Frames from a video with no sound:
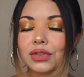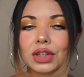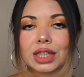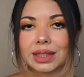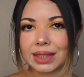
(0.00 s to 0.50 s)

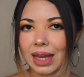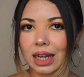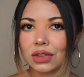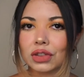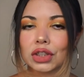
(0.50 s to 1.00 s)
your
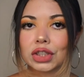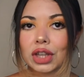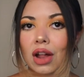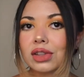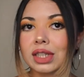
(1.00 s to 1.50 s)
skin, of your
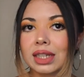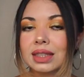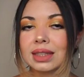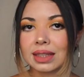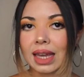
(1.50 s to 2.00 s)
salty
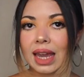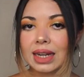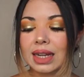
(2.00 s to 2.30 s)
skin,